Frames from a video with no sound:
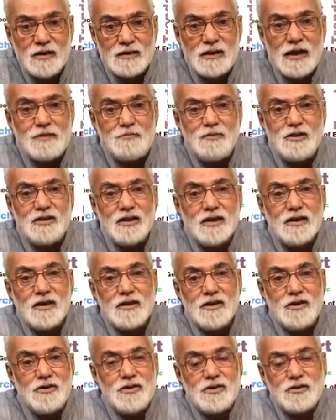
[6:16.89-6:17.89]
That means
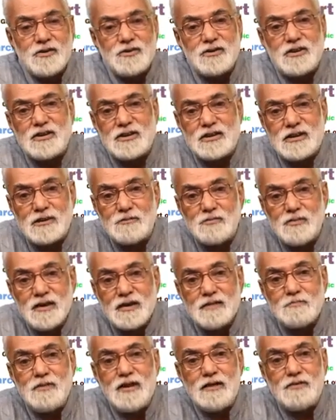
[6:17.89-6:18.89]
your ecosystem
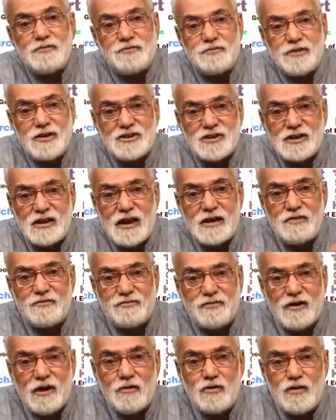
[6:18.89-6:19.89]
being fish and
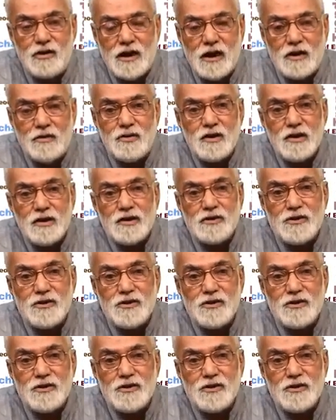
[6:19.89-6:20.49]
fowl now,